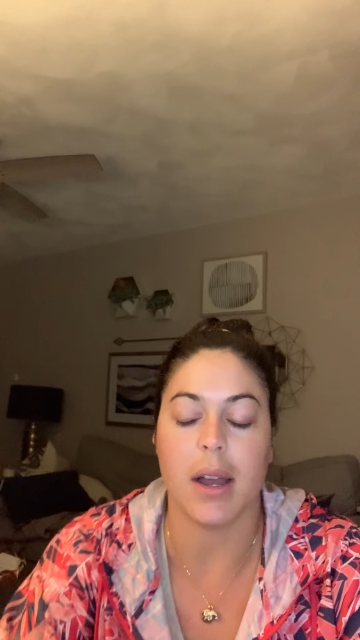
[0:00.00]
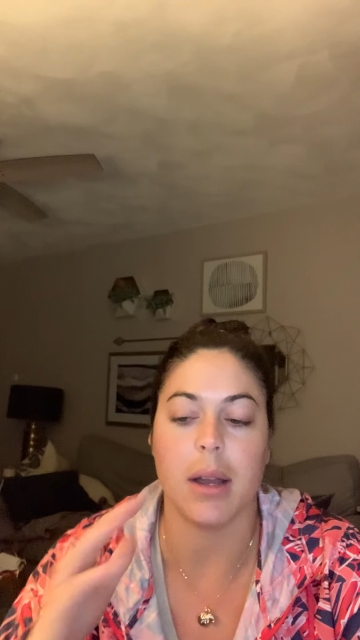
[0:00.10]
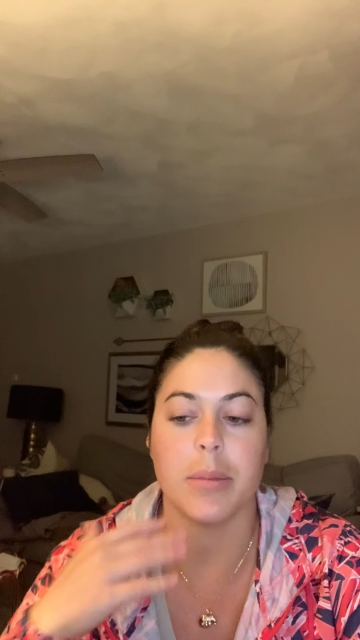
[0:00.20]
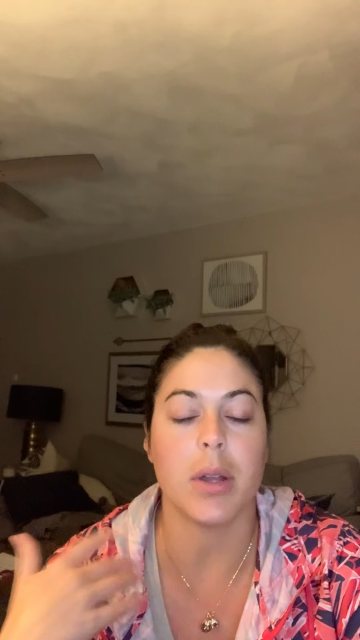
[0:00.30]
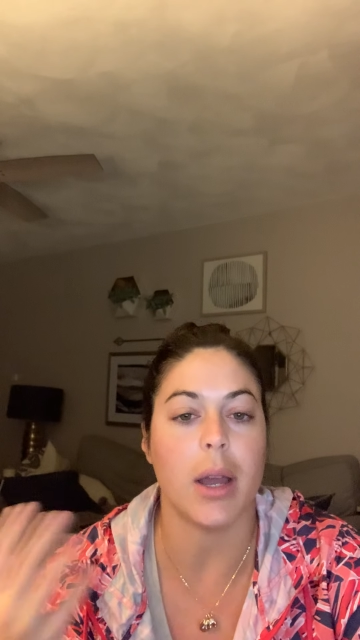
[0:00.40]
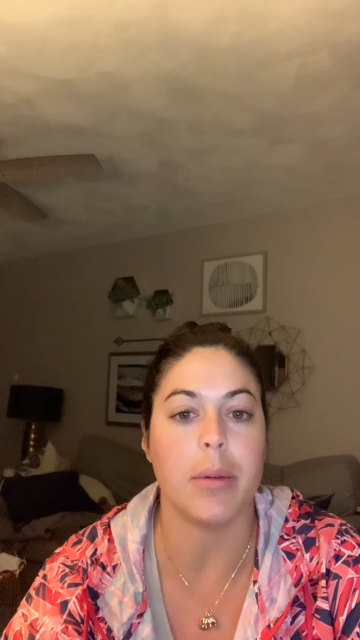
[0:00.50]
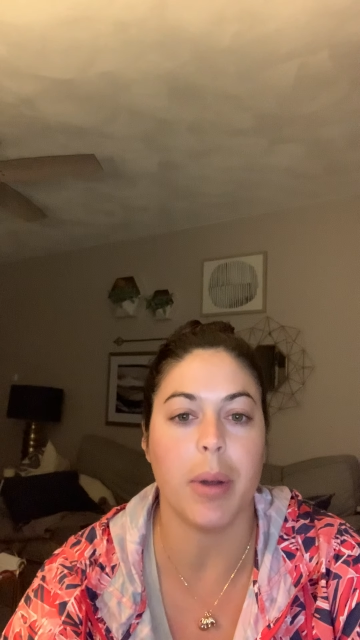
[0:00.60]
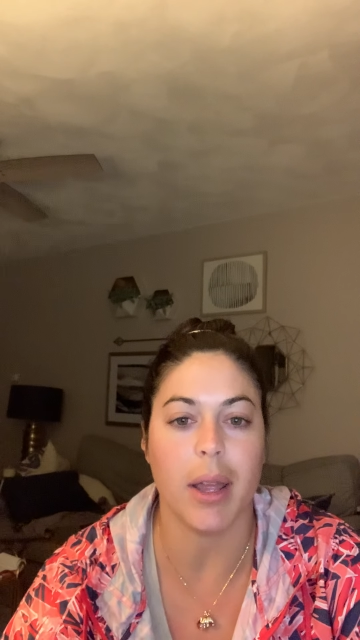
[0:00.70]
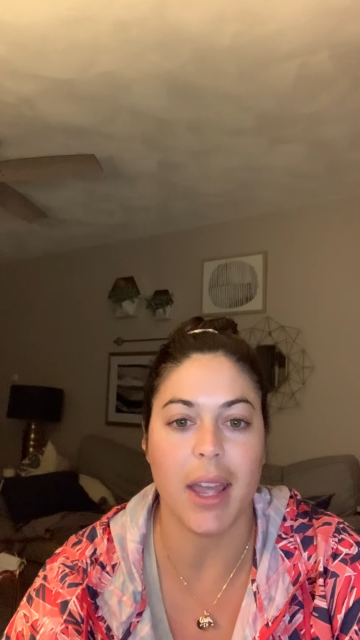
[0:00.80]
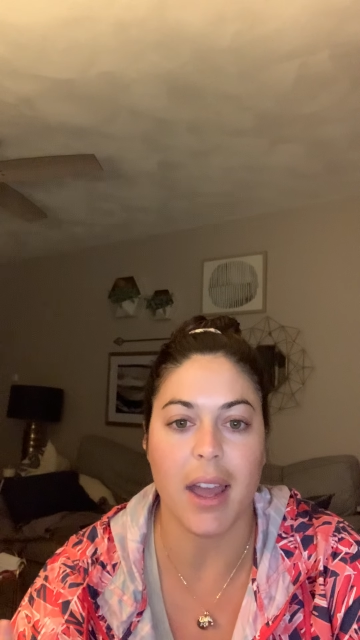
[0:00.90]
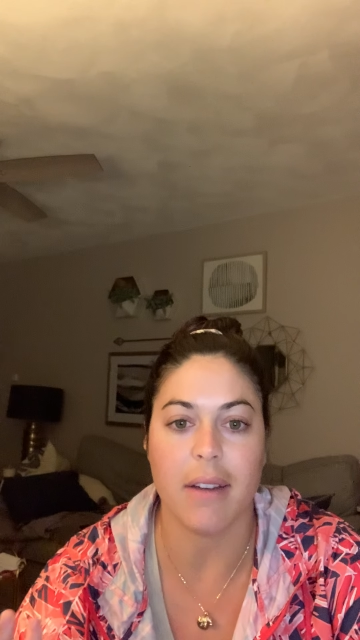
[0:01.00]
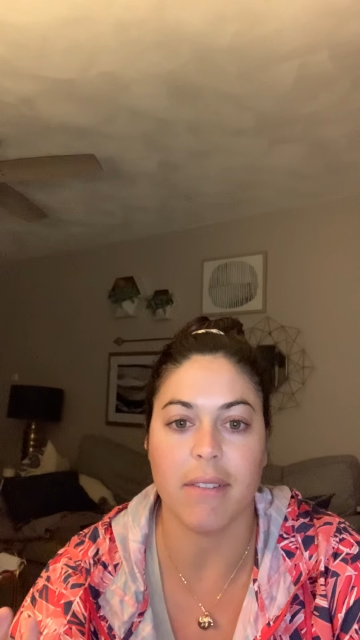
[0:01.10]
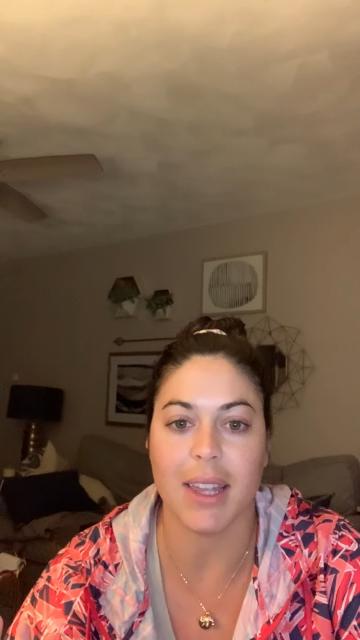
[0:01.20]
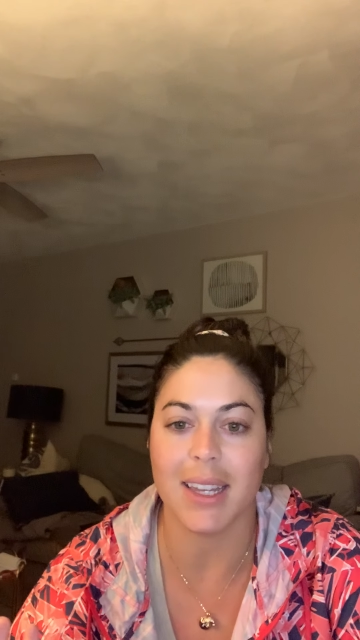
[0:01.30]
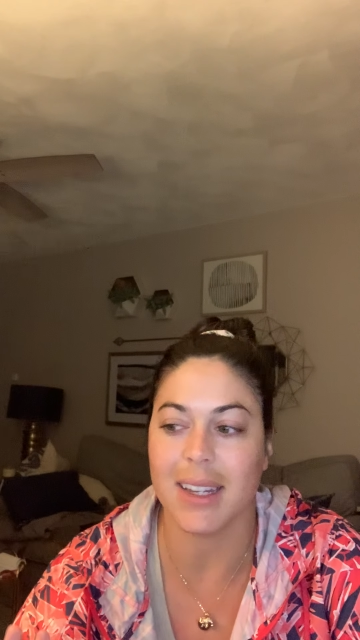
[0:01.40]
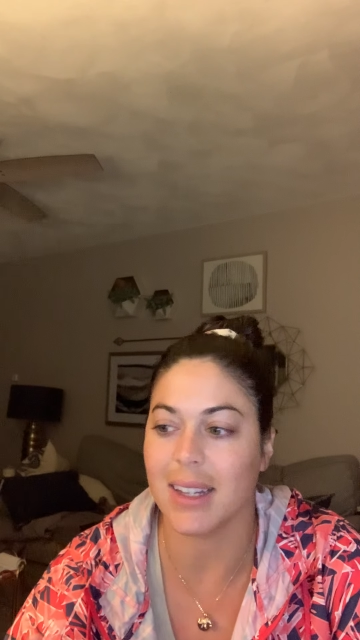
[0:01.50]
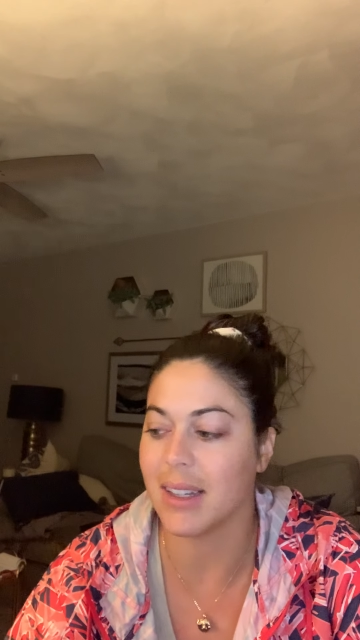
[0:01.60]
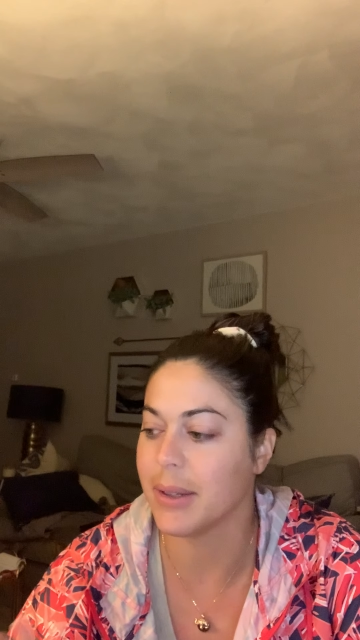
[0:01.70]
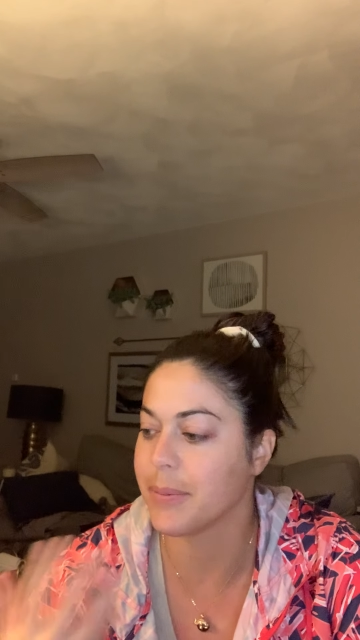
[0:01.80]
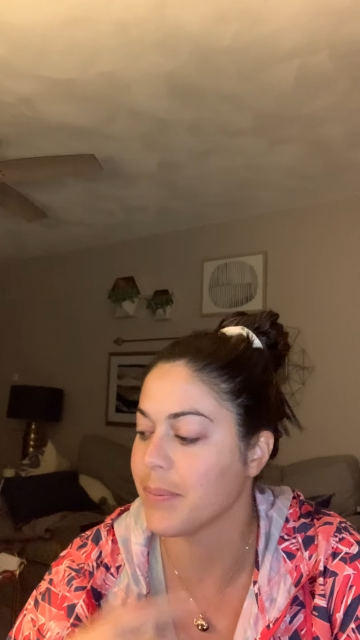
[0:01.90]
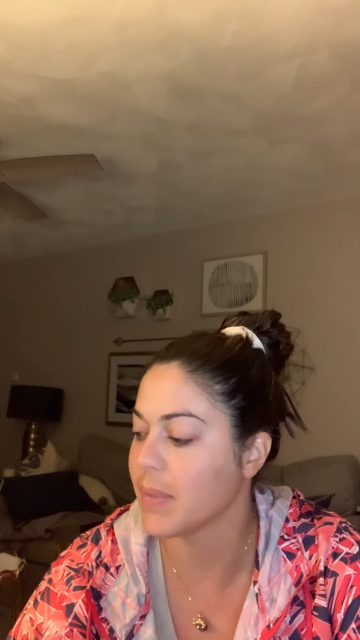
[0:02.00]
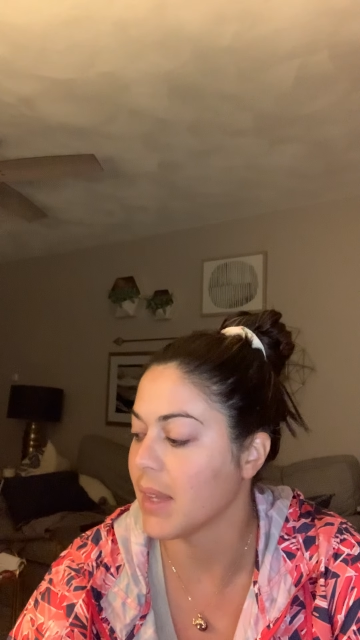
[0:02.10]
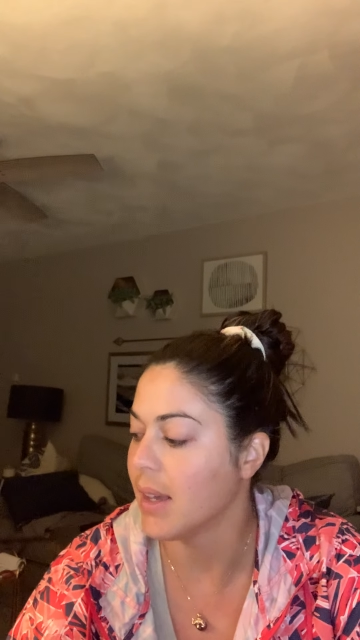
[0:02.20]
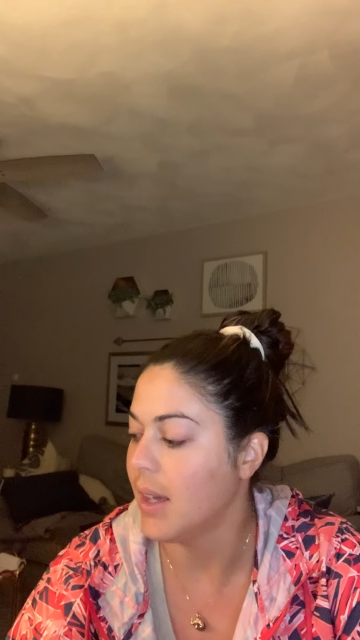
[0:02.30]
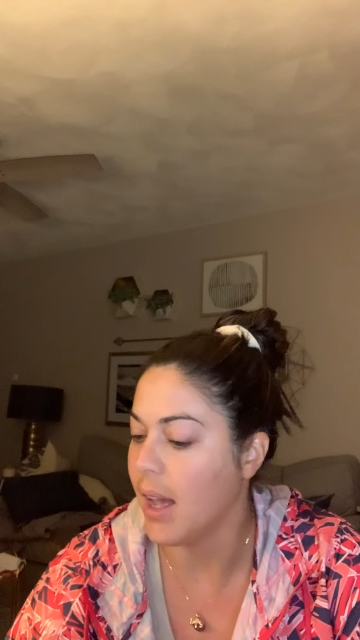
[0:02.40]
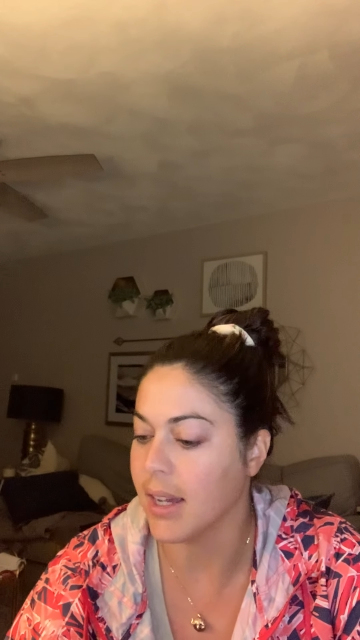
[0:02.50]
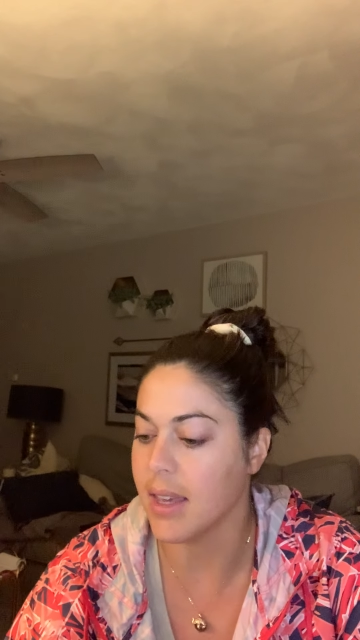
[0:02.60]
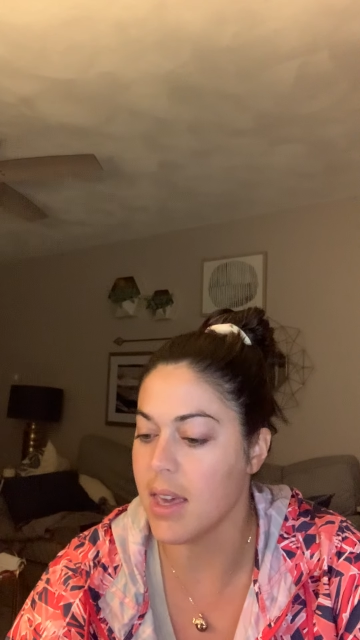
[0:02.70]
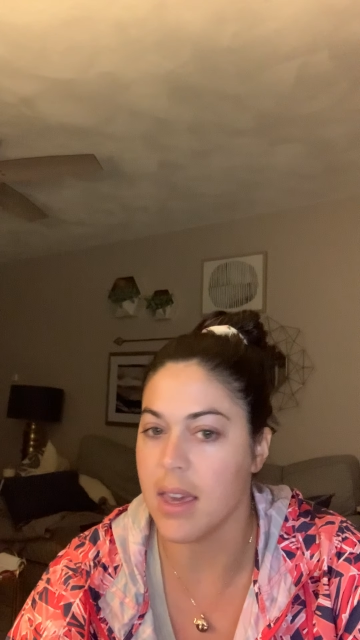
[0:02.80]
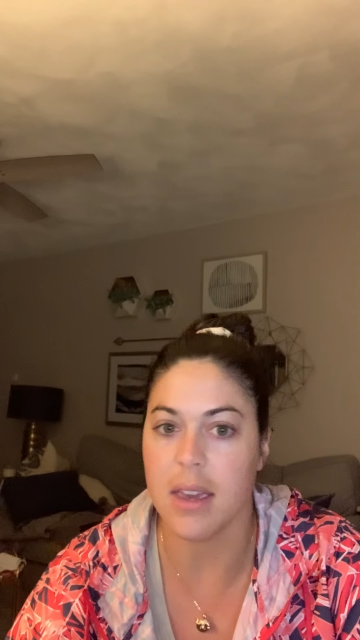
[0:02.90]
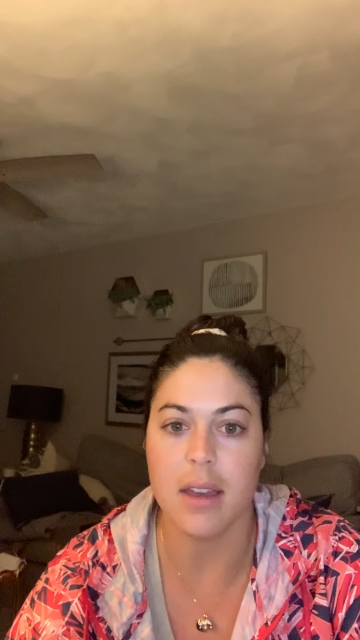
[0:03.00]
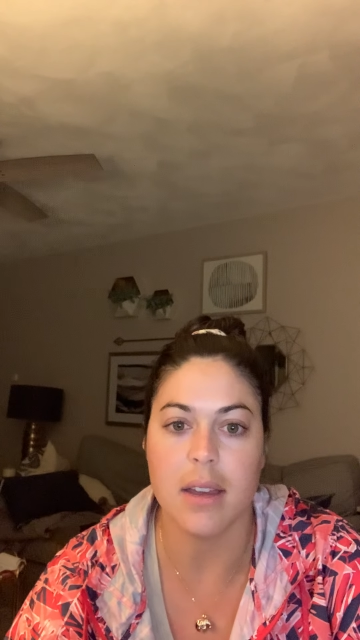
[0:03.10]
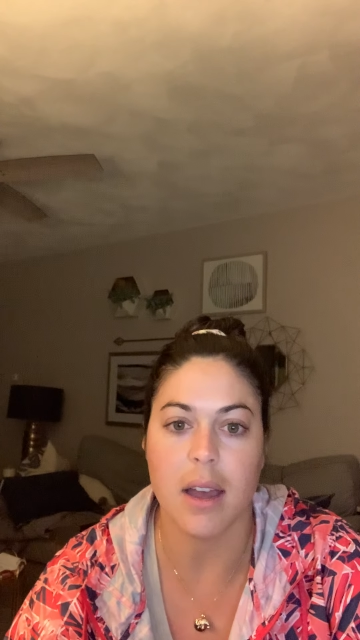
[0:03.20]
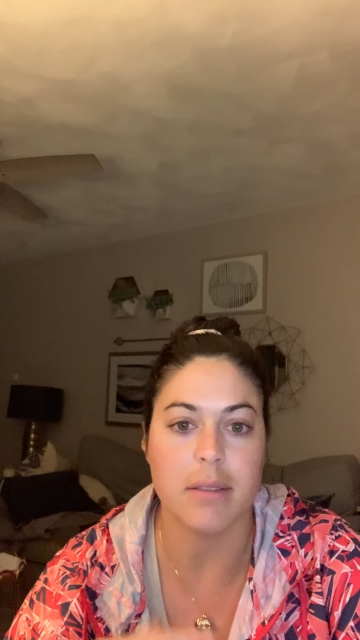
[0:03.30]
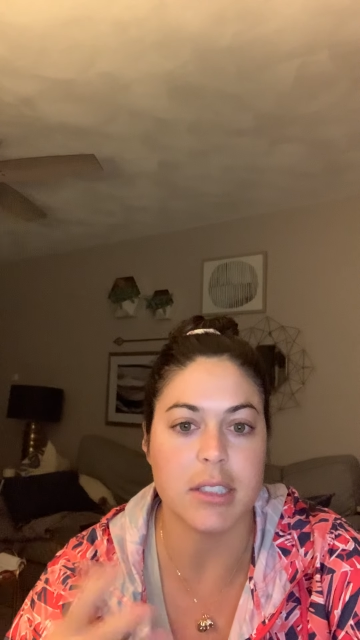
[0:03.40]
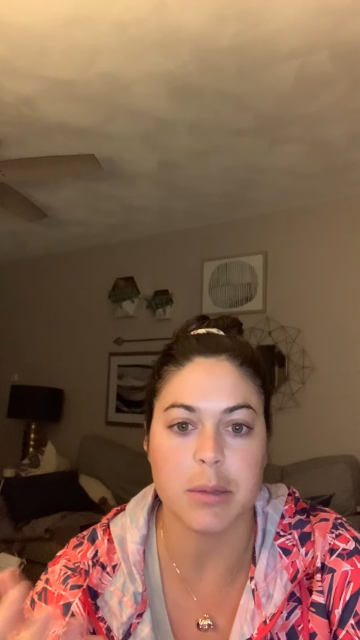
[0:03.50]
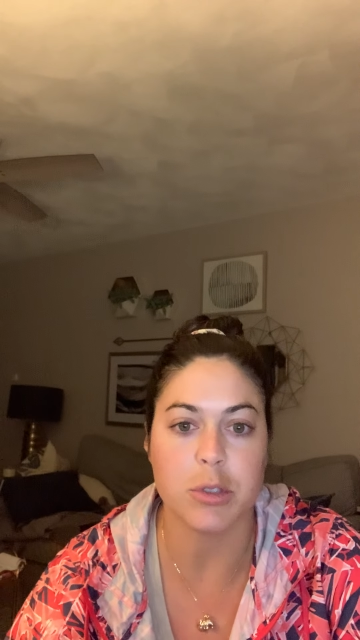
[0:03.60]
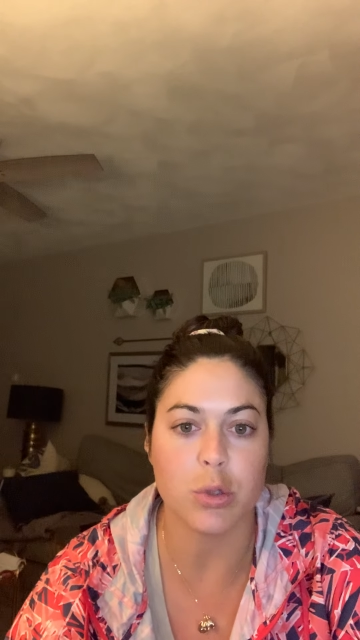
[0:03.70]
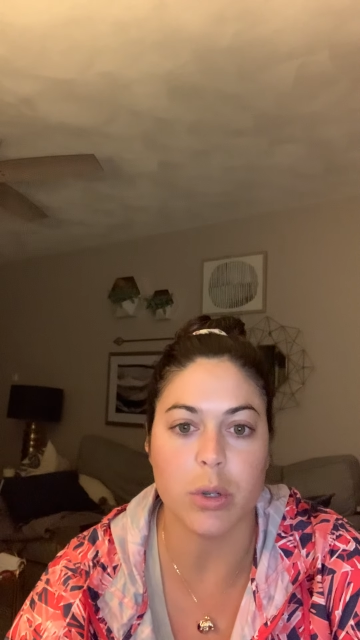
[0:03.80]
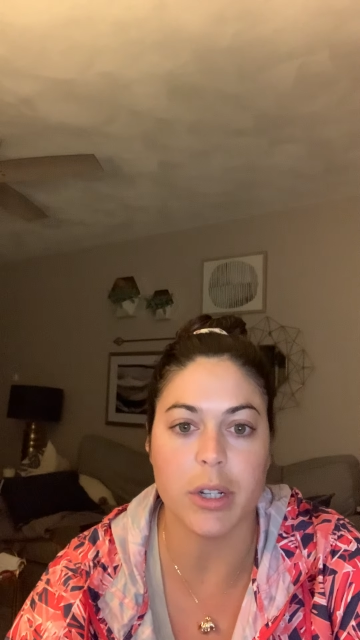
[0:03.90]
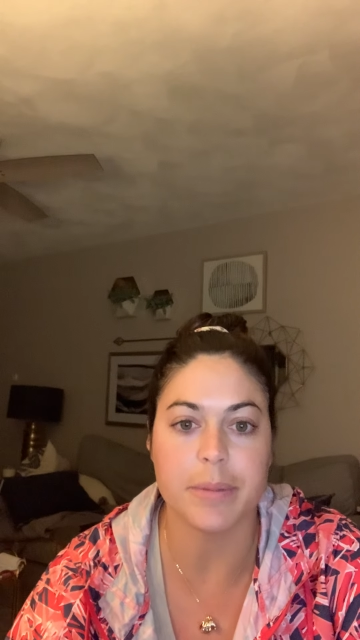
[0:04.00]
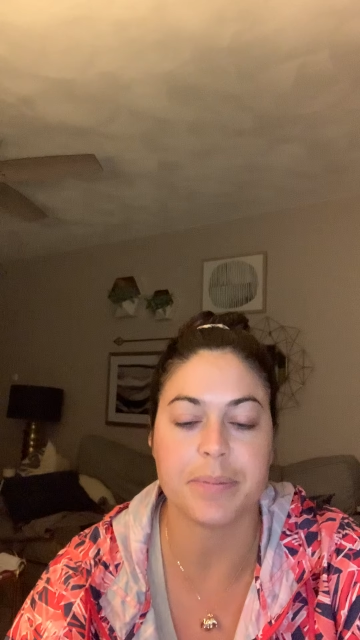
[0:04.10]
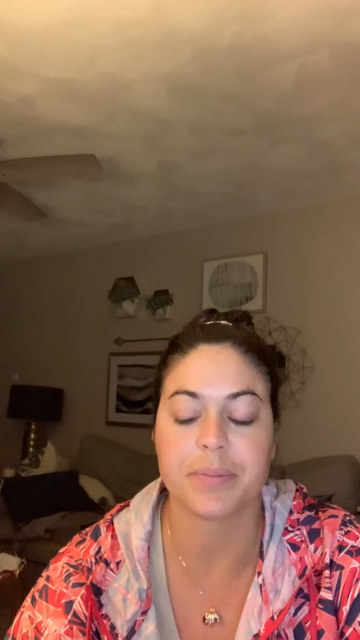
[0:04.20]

I would probably have like a key of some sort,